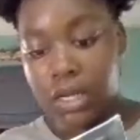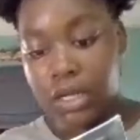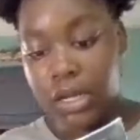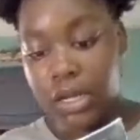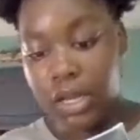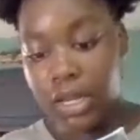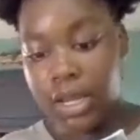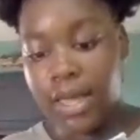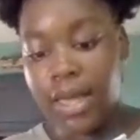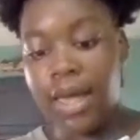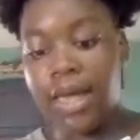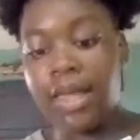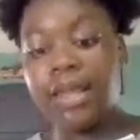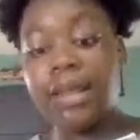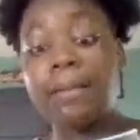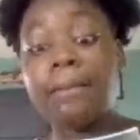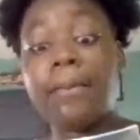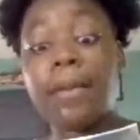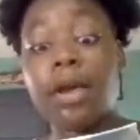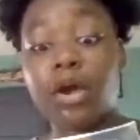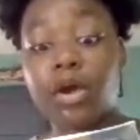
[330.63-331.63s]
an
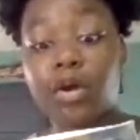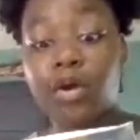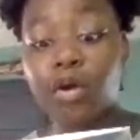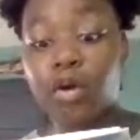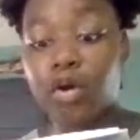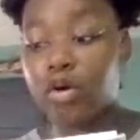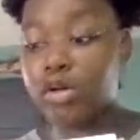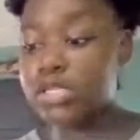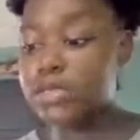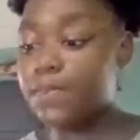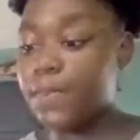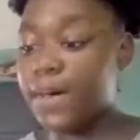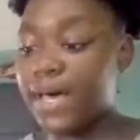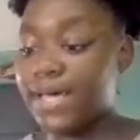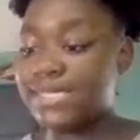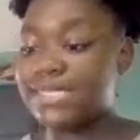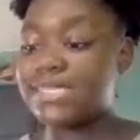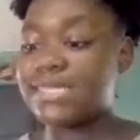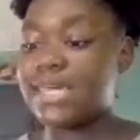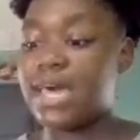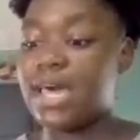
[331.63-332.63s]
American Girl's
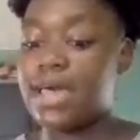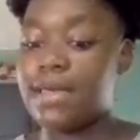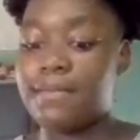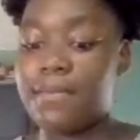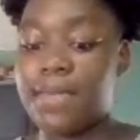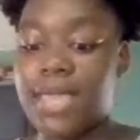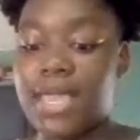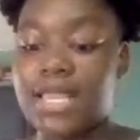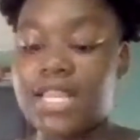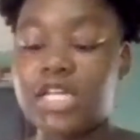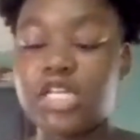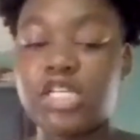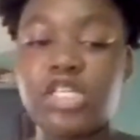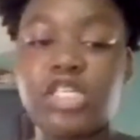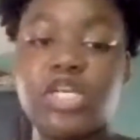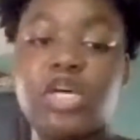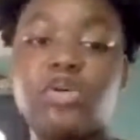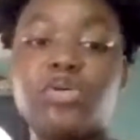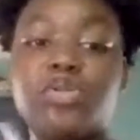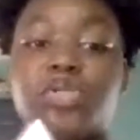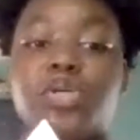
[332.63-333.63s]
Pastime, and it
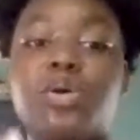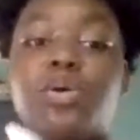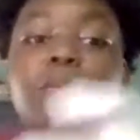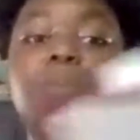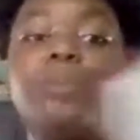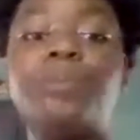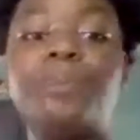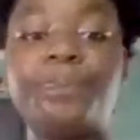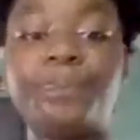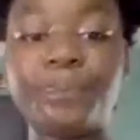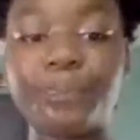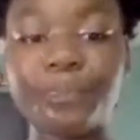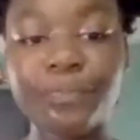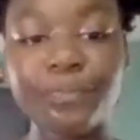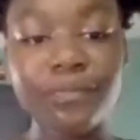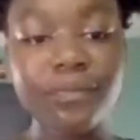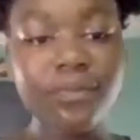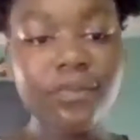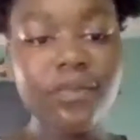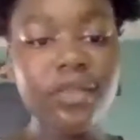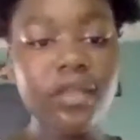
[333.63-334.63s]
shows you,
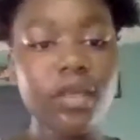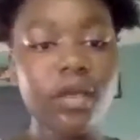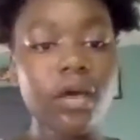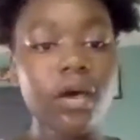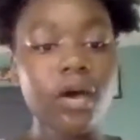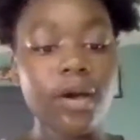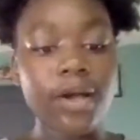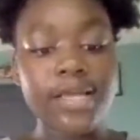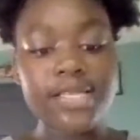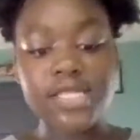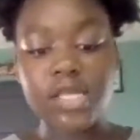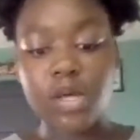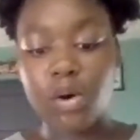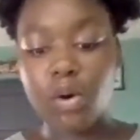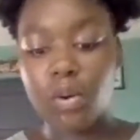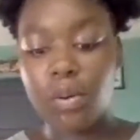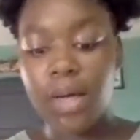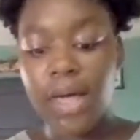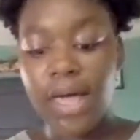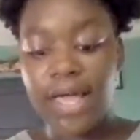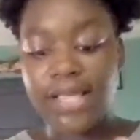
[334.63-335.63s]
okay,
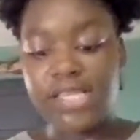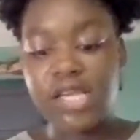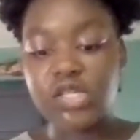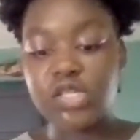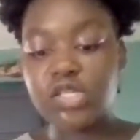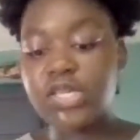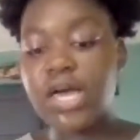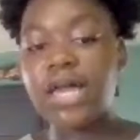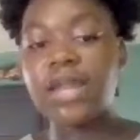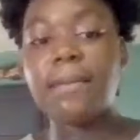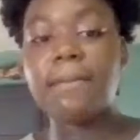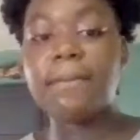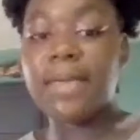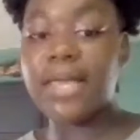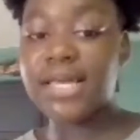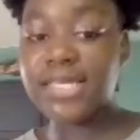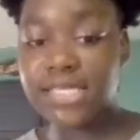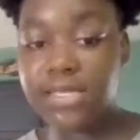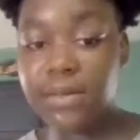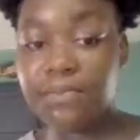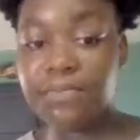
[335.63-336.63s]
so it tells you how to
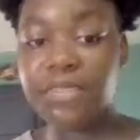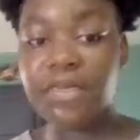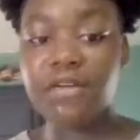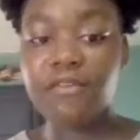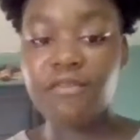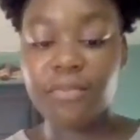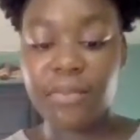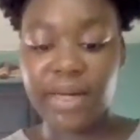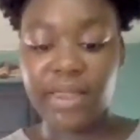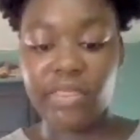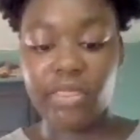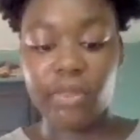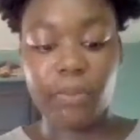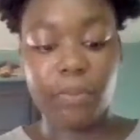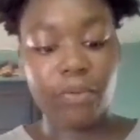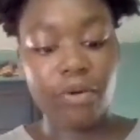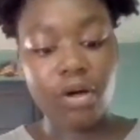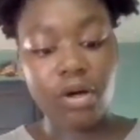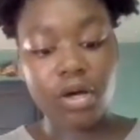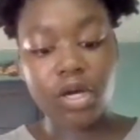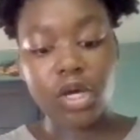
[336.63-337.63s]
make something from out of the
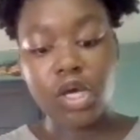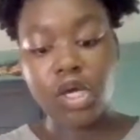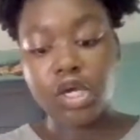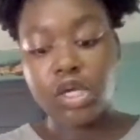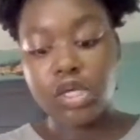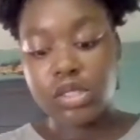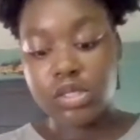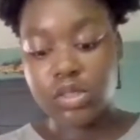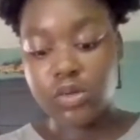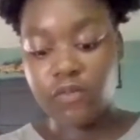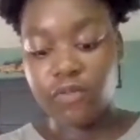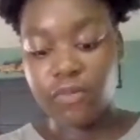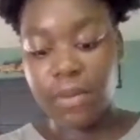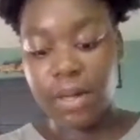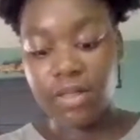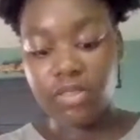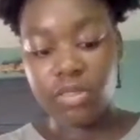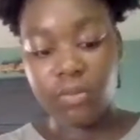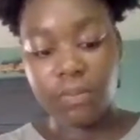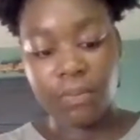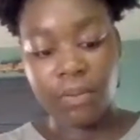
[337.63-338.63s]
book. So from
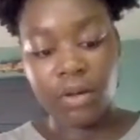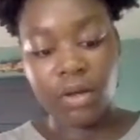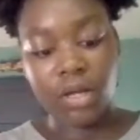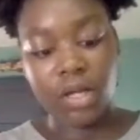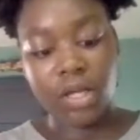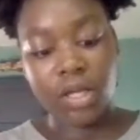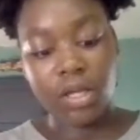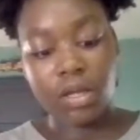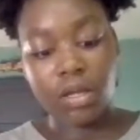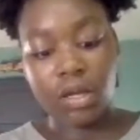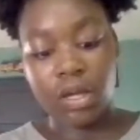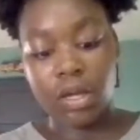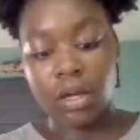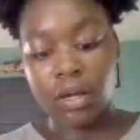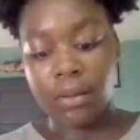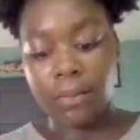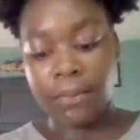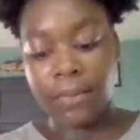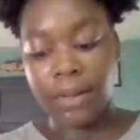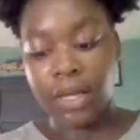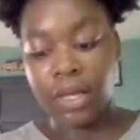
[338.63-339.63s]
out of the book,
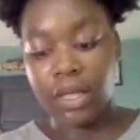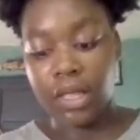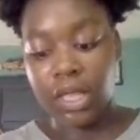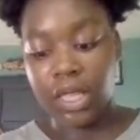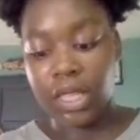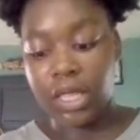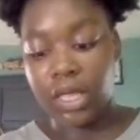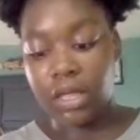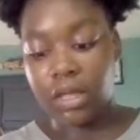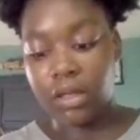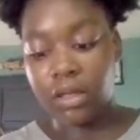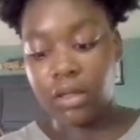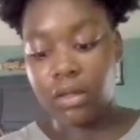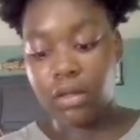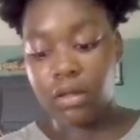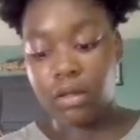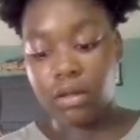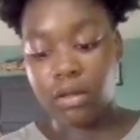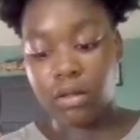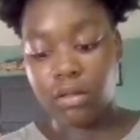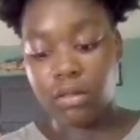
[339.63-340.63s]
the
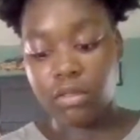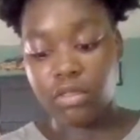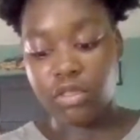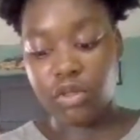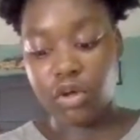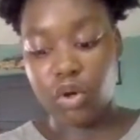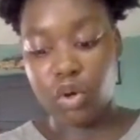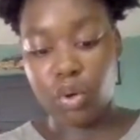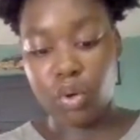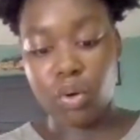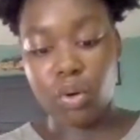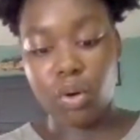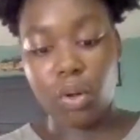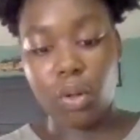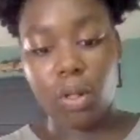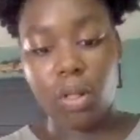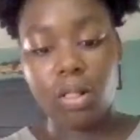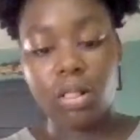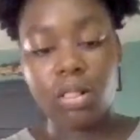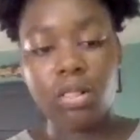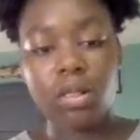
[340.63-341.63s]

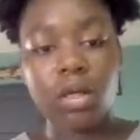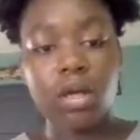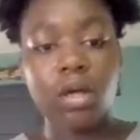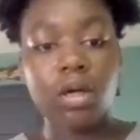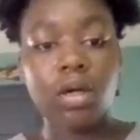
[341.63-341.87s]
girl,